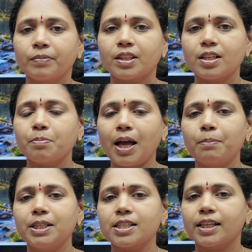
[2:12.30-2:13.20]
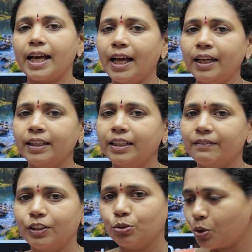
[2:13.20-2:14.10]
these mammals can
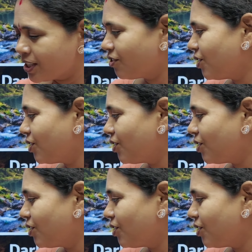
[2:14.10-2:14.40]
live in those